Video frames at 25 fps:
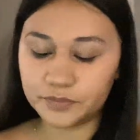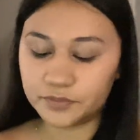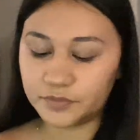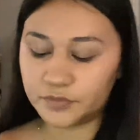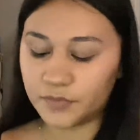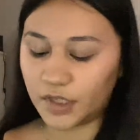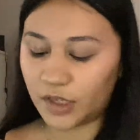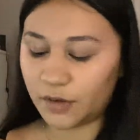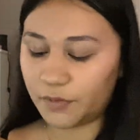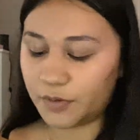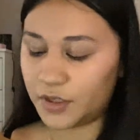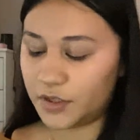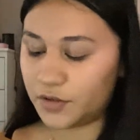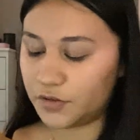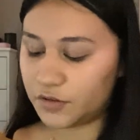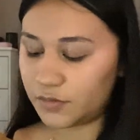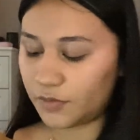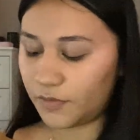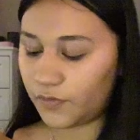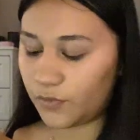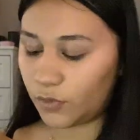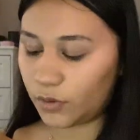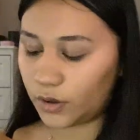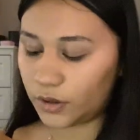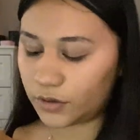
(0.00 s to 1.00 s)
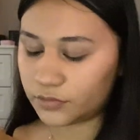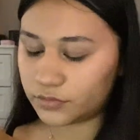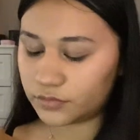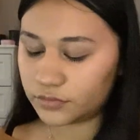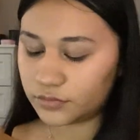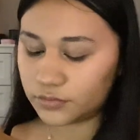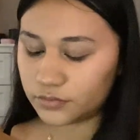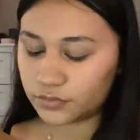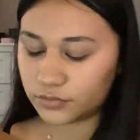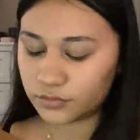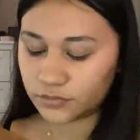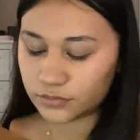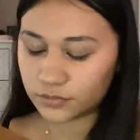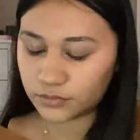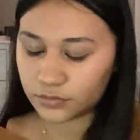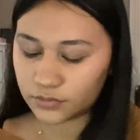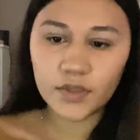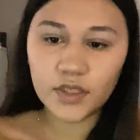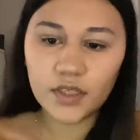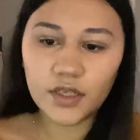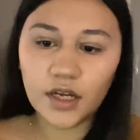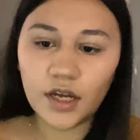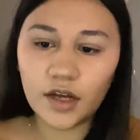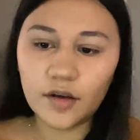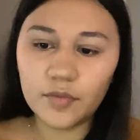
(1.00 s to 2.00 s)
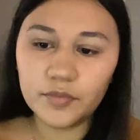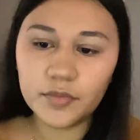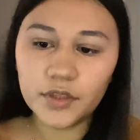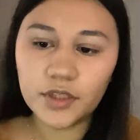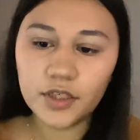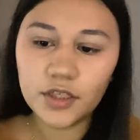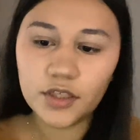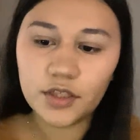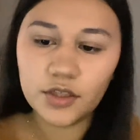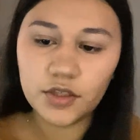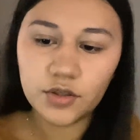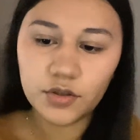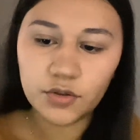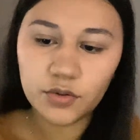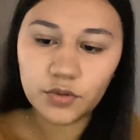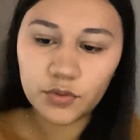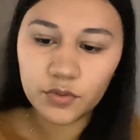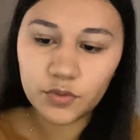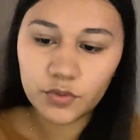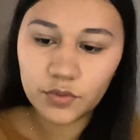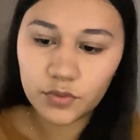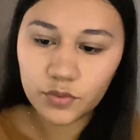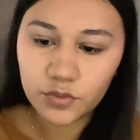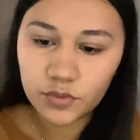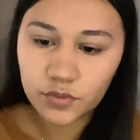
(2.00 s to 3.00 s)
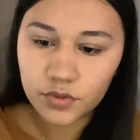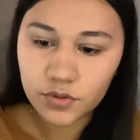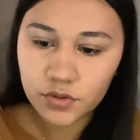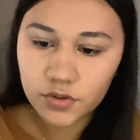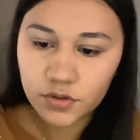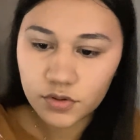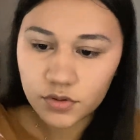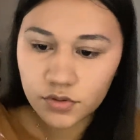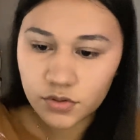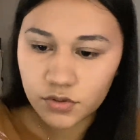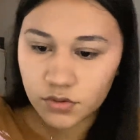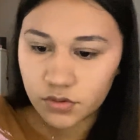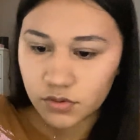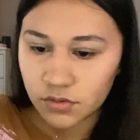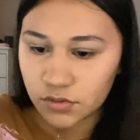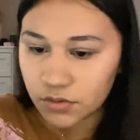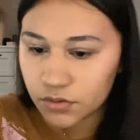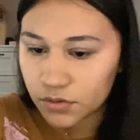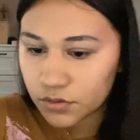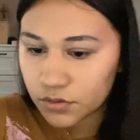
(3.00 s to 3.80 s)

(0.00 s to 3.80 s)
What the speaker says: that we used before. I'm gonna use